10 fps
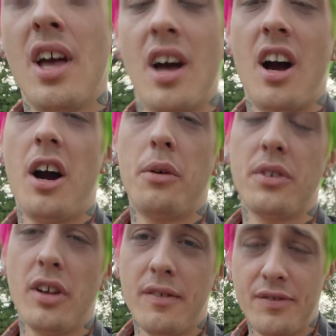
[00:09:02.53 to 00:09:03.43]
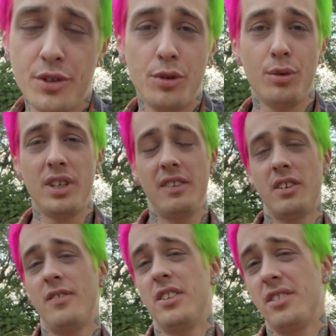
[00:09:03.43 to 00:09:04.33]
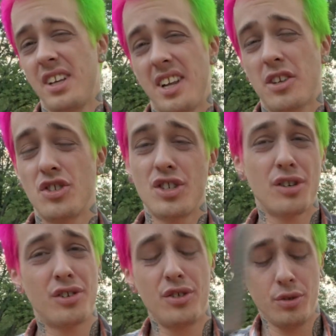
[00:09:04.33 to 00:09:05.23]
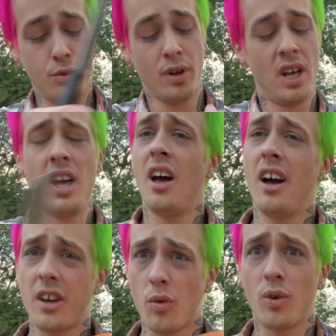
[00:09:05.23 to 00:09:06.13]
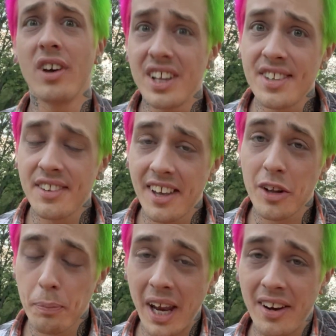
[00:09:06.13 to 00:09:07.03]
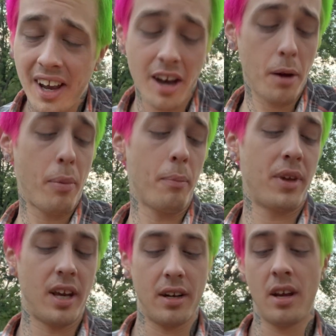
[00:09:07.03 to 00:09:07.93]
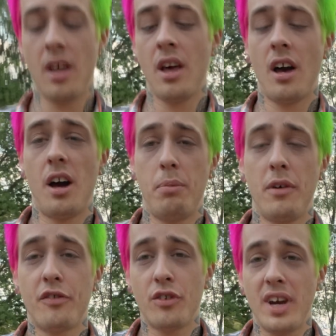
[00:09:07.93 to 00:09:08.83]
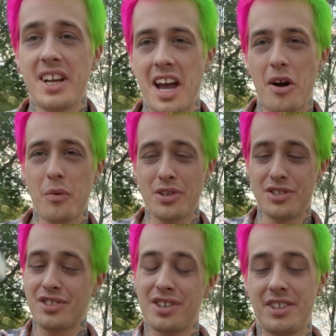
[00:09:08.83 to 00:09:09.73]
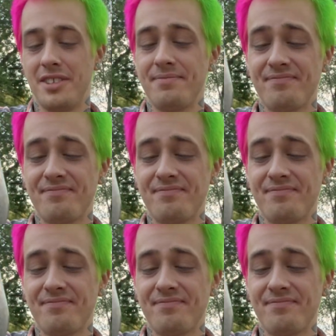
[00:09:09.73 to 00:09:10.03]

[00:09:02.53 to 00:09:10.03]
I would love to, even if it's like next year, to do like a really detailed painting on a pumpkin. But for right now, we're just gonna